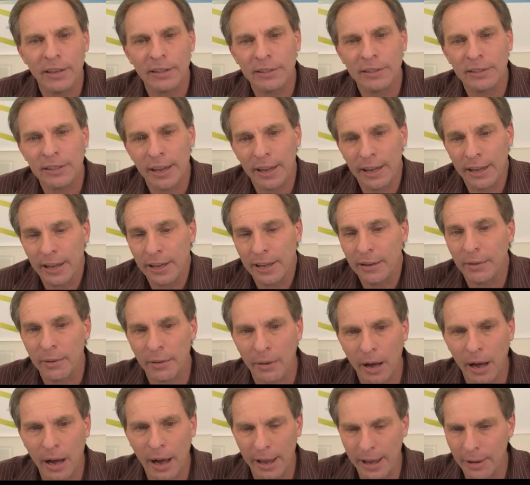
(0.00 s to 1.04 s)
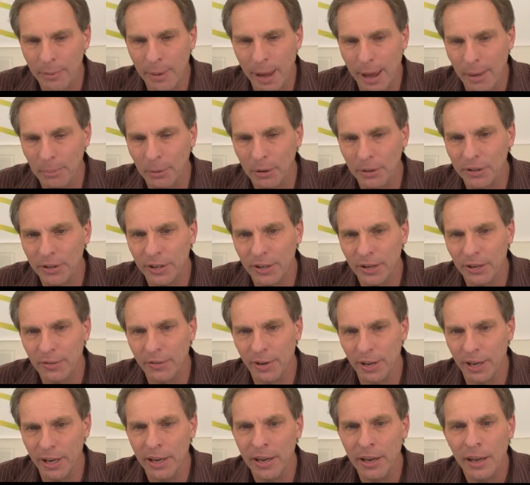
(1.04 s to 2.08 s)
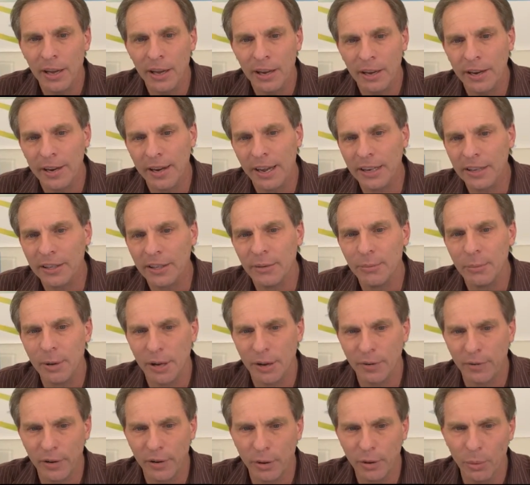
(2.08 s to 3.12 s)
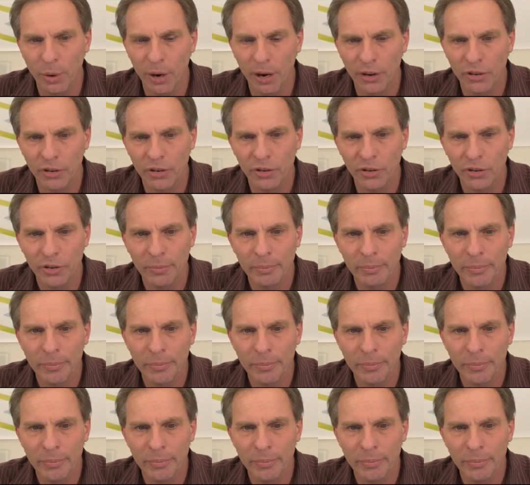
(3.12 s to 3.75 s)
is saying, I am Apple TV, connect to me if you wish.